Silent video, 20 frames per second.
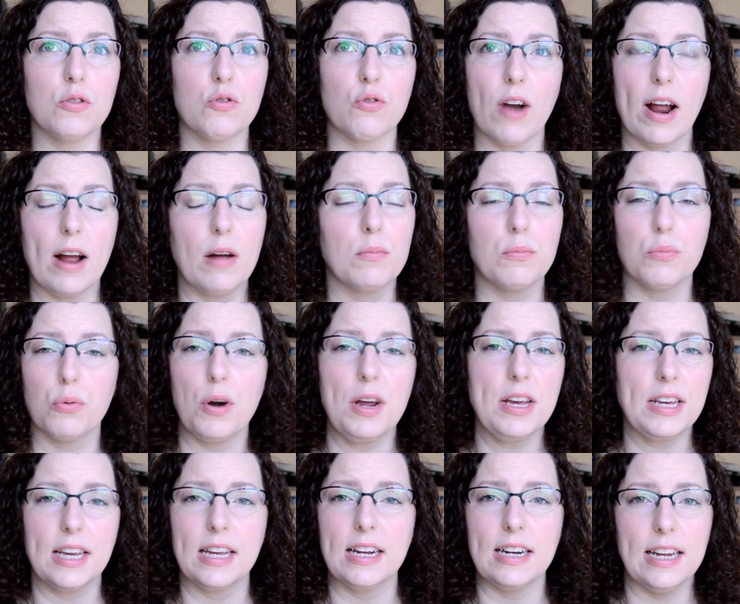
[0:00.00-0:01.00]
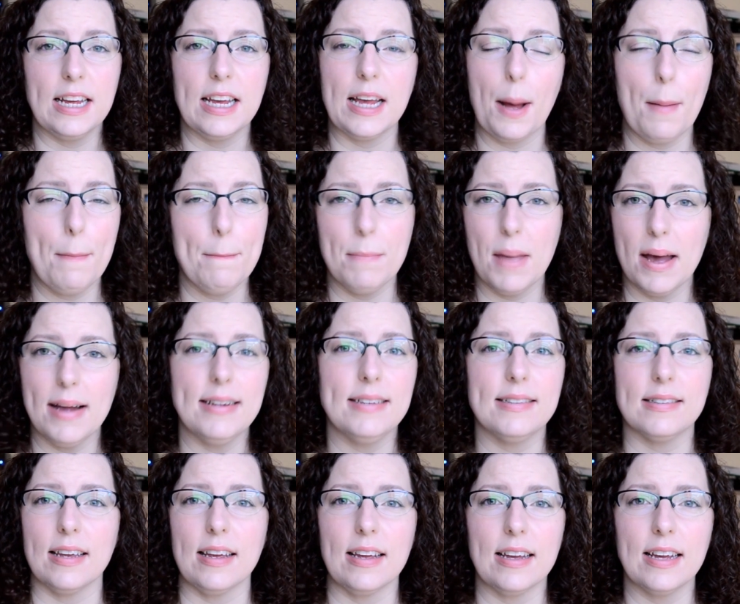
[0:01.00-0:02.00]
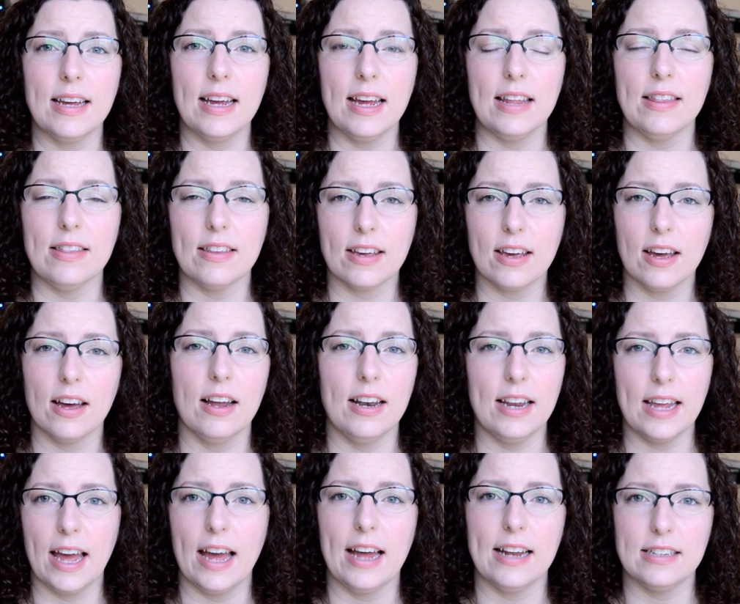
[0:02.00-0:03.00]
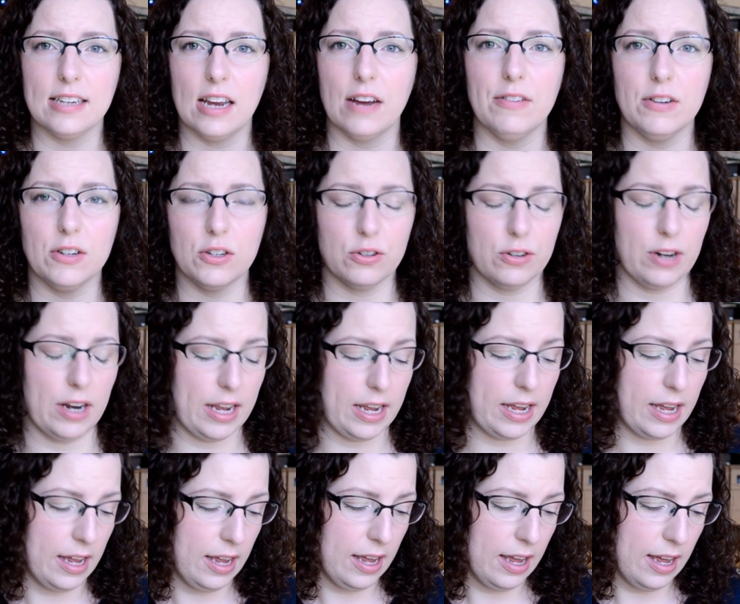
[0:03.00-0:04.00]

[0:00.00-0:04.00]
groundbreakingly amazing in the curly hair territory